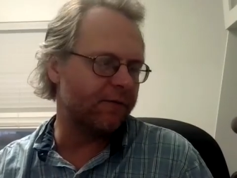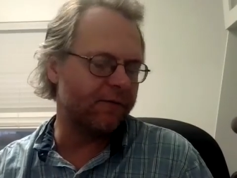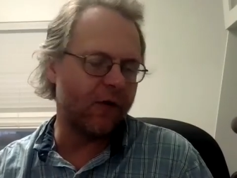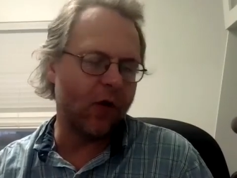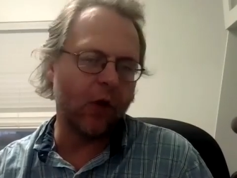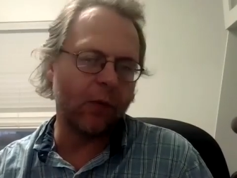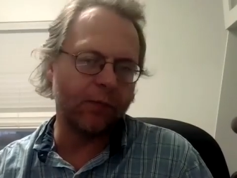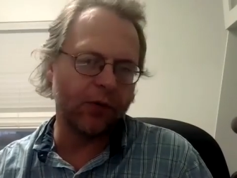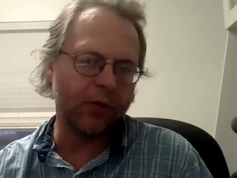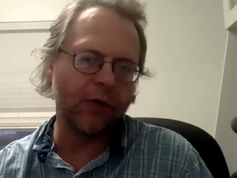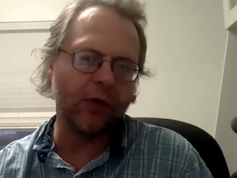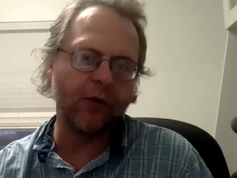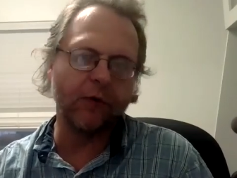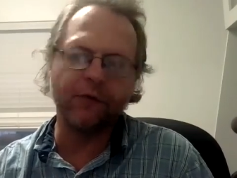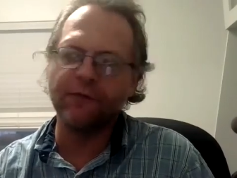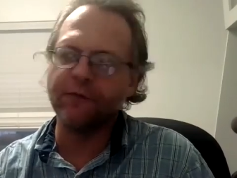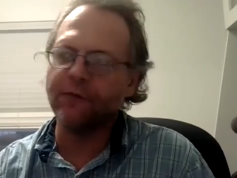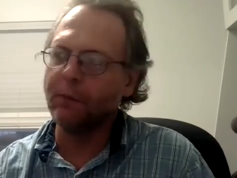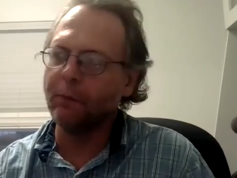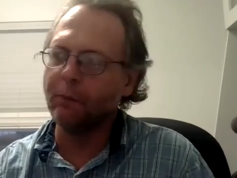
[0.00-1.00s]

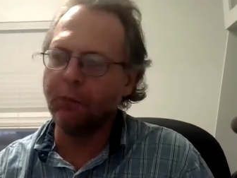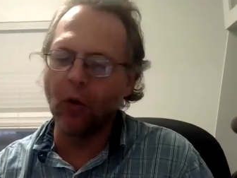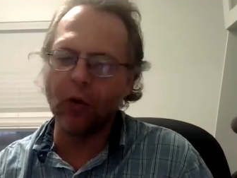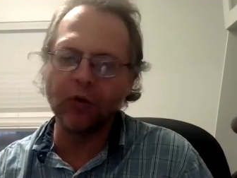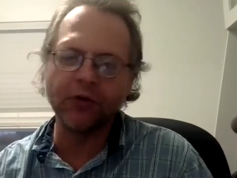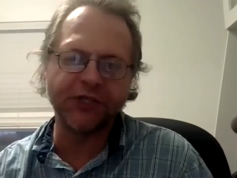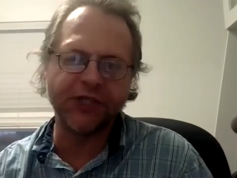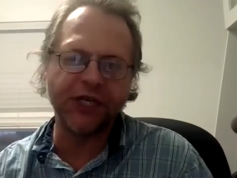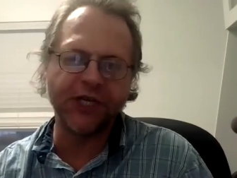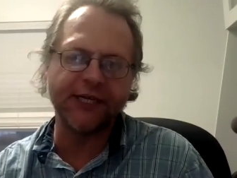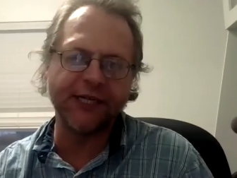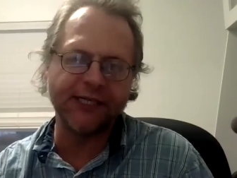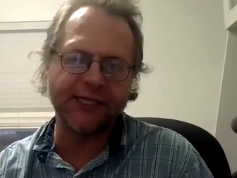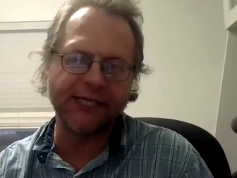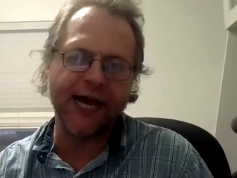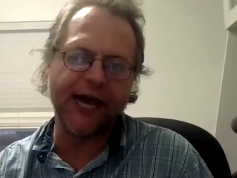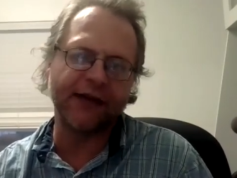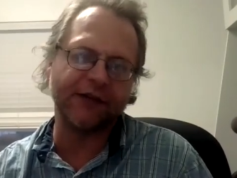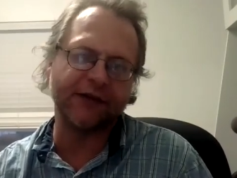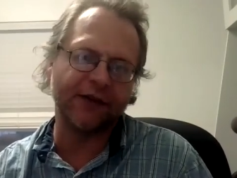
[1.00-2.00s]
foolproof bullshit
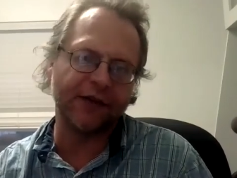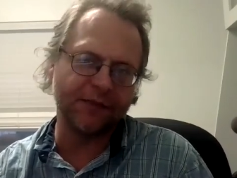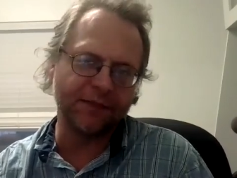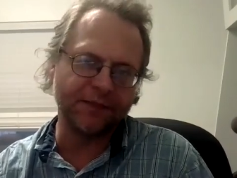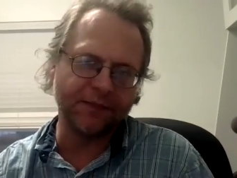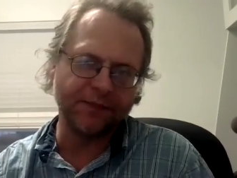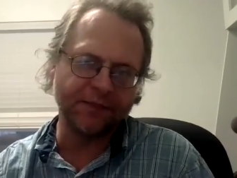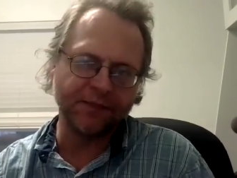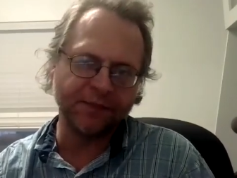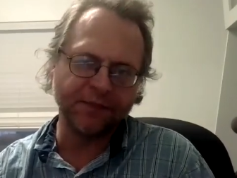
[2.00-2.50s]
detector.